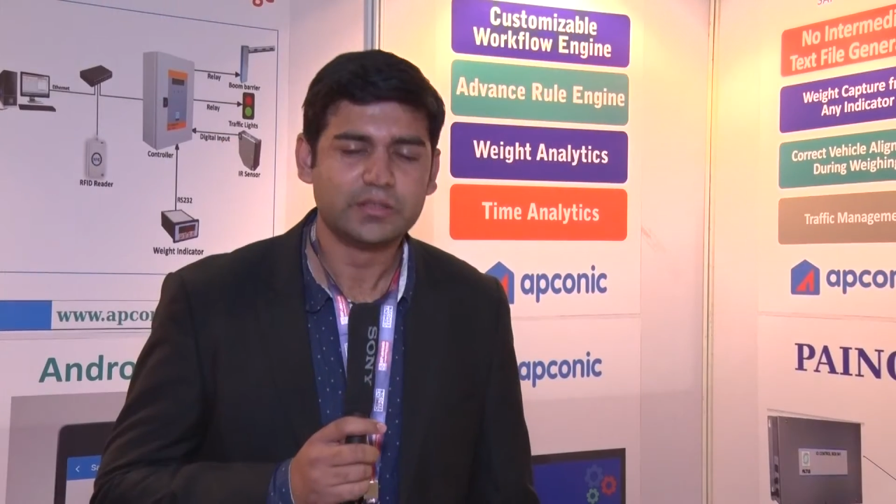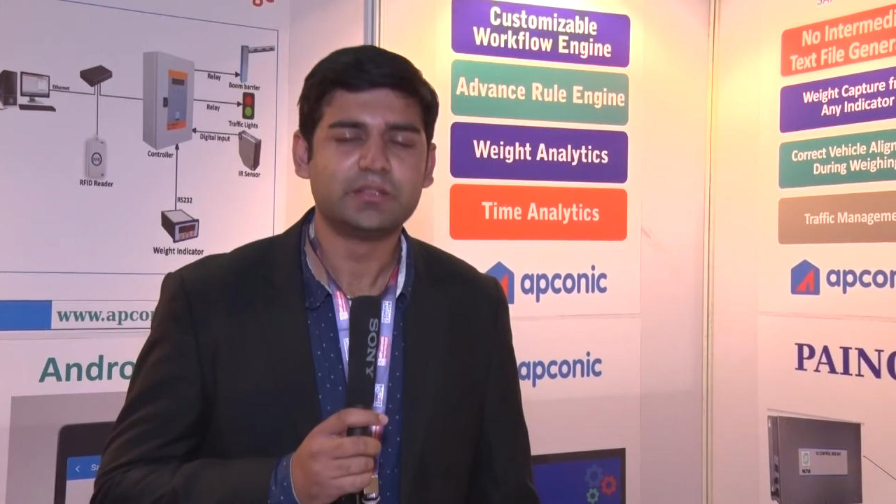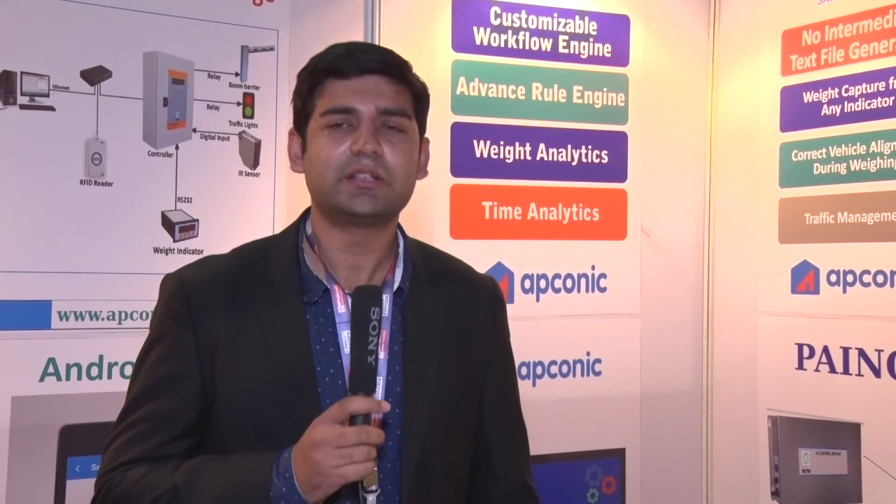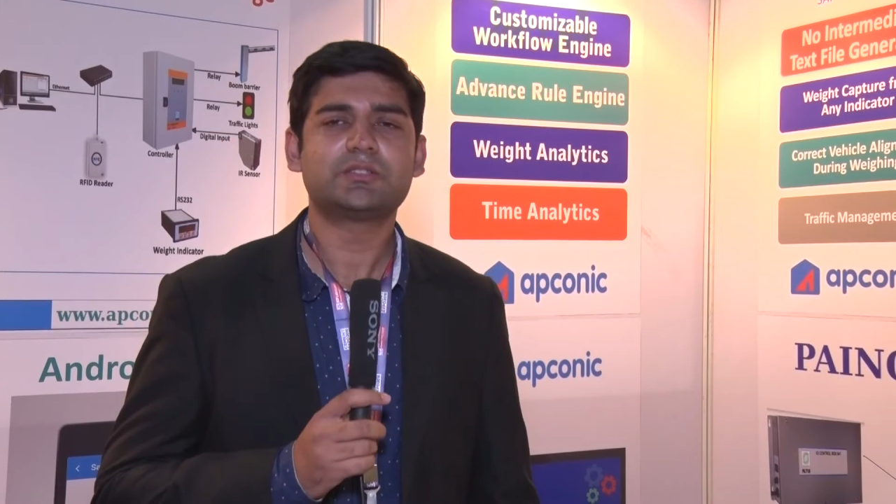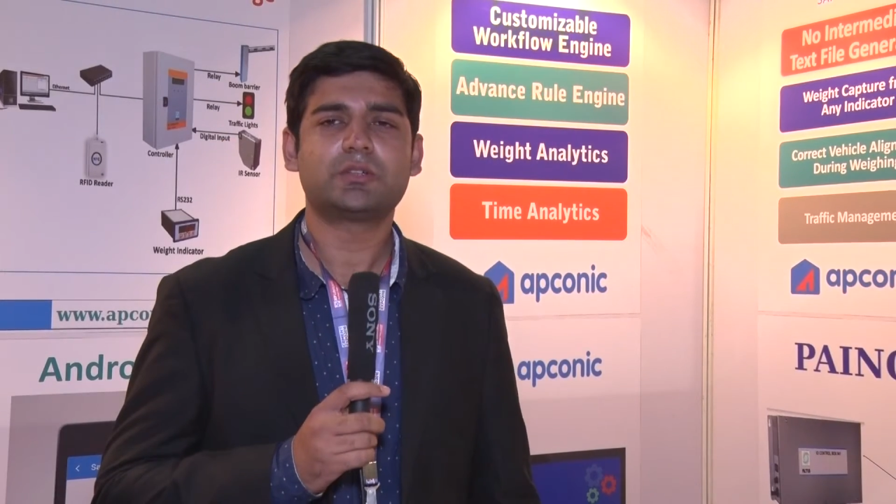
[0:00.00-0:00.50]

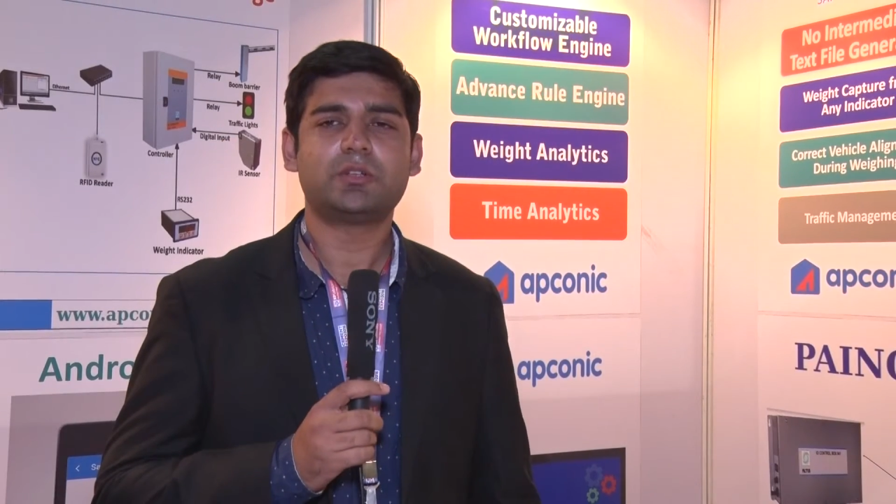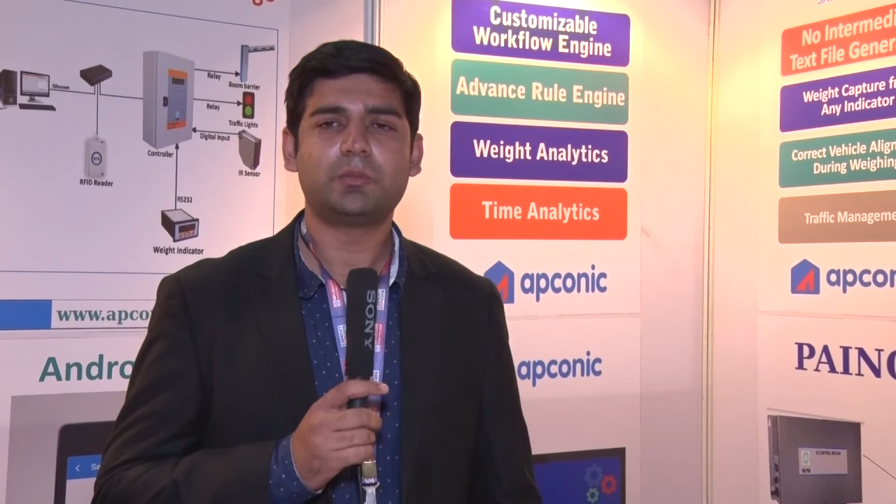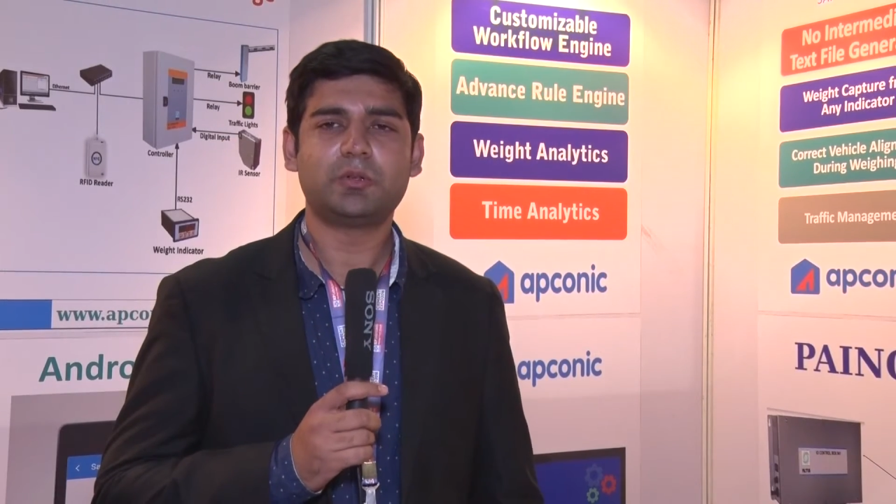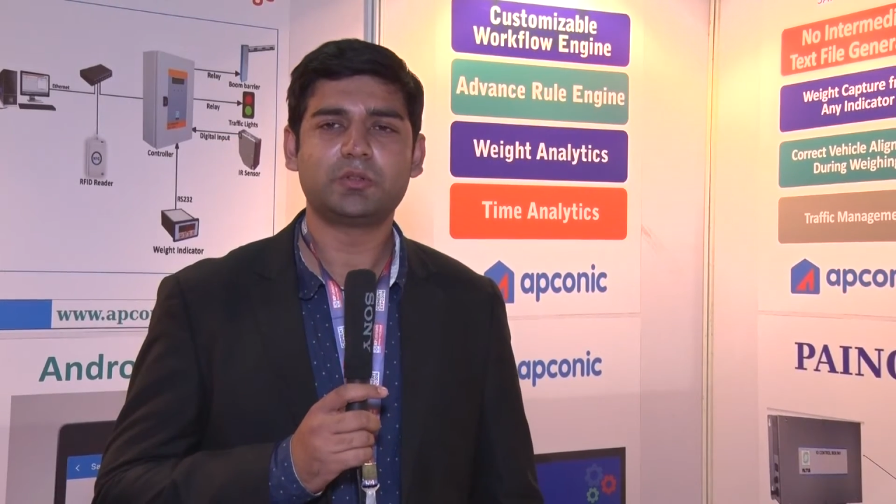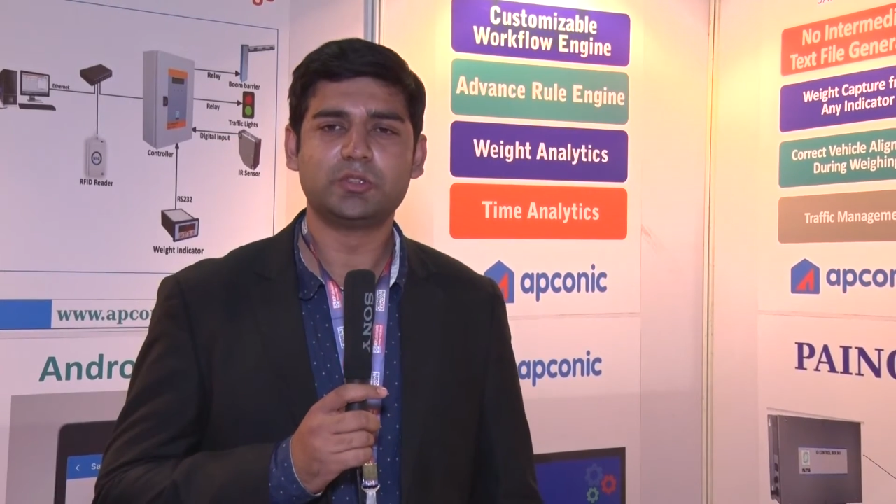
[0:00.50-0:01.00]
That's all
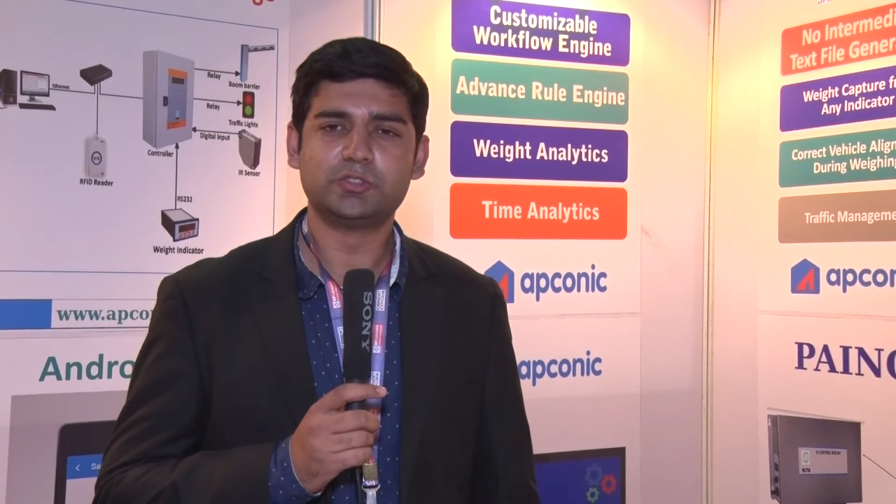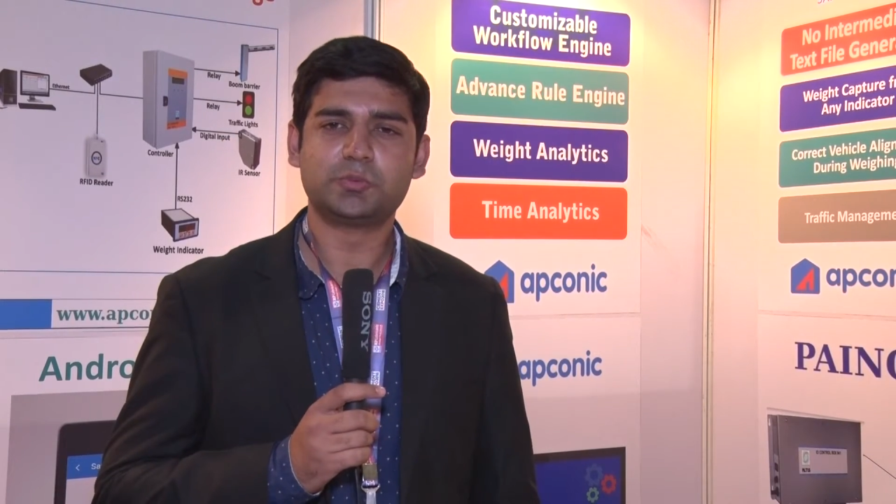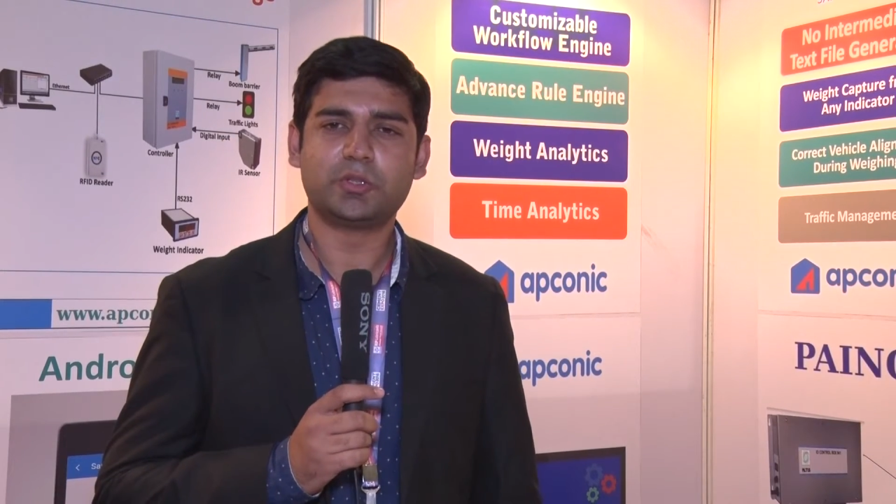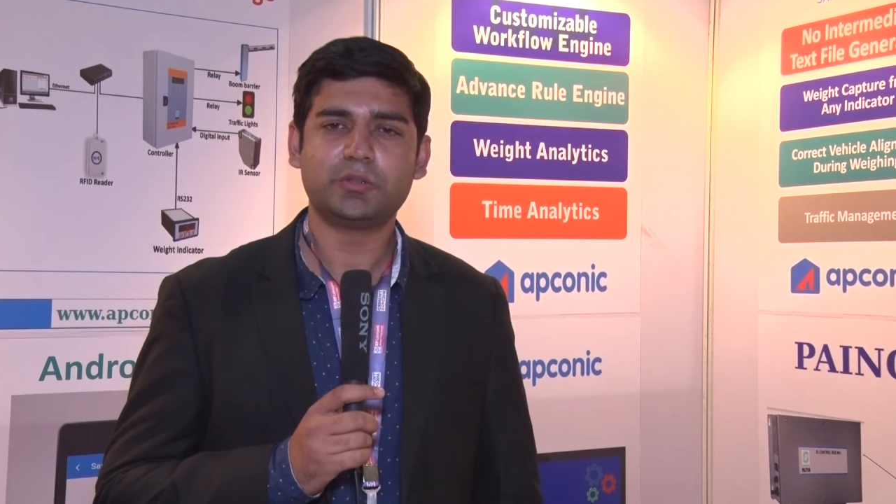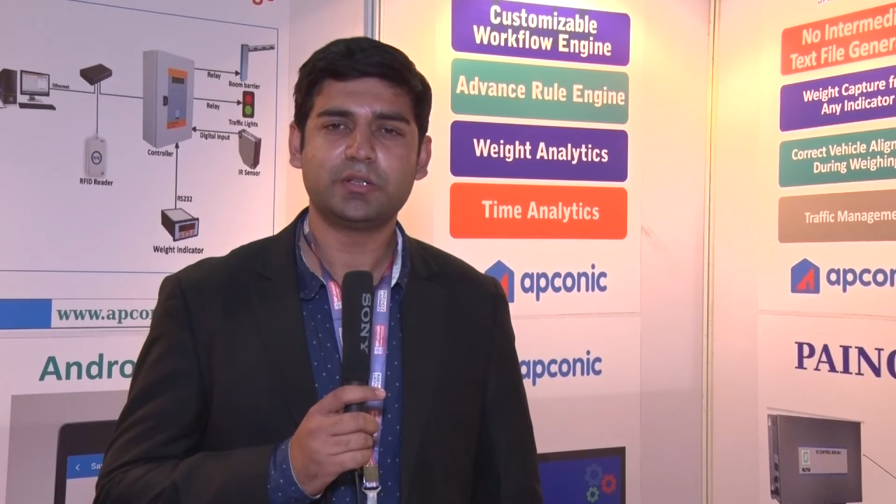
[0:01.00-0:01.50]
about
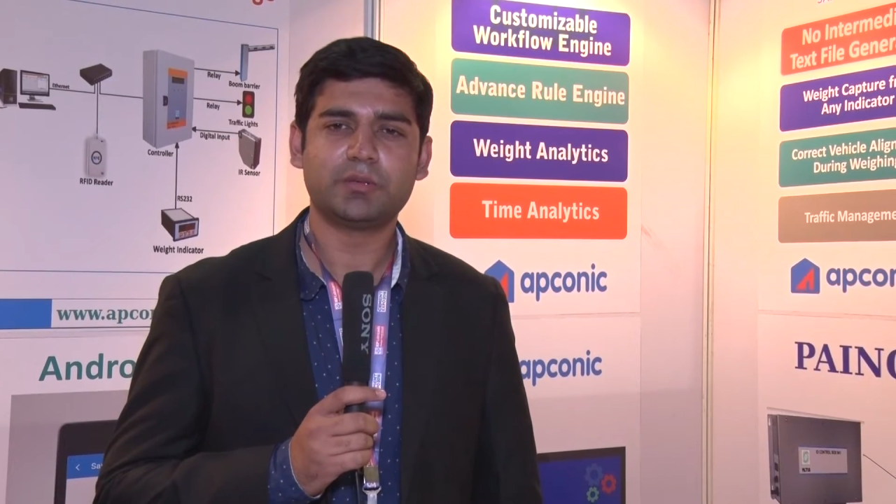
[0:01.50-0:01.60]
Goodsmon.